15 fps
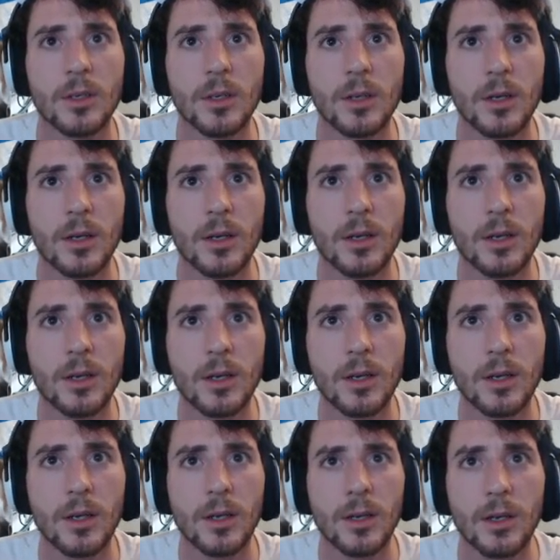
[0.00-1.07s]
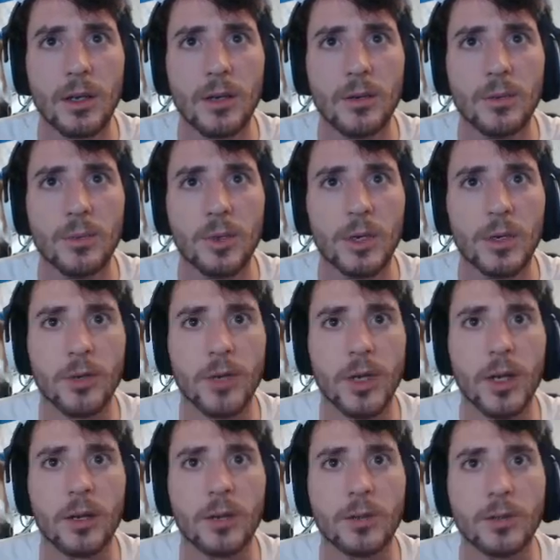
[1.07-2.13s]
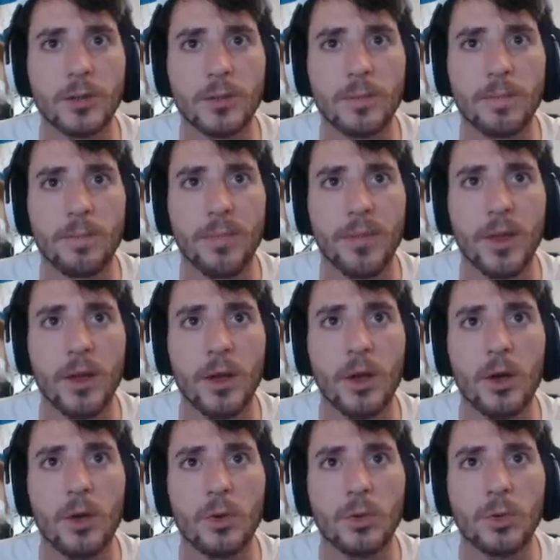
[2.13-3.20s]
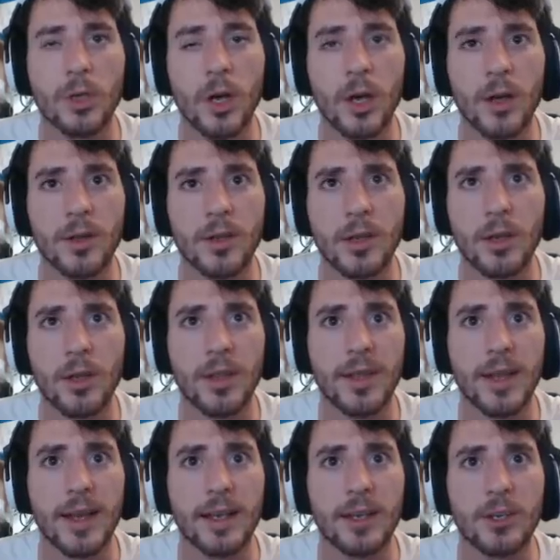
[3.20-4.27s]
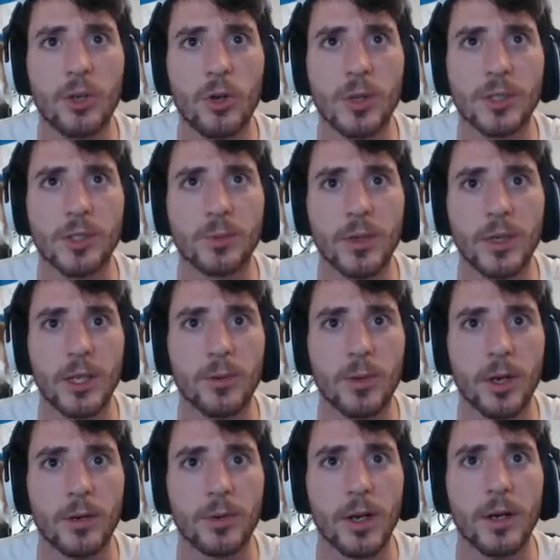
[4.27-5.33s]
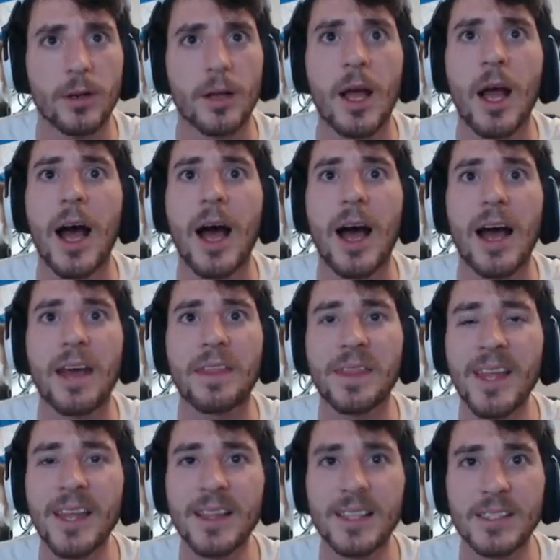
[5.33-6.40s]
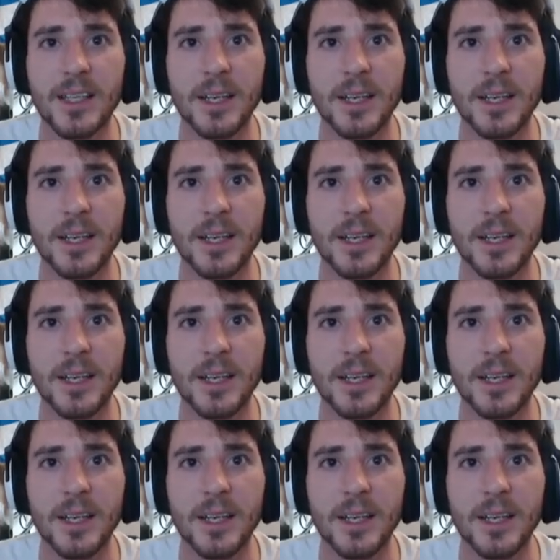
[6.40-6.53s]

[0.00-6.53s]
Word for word: I'll run around. Oh, God. The only thing I can do is really run around. I think this is going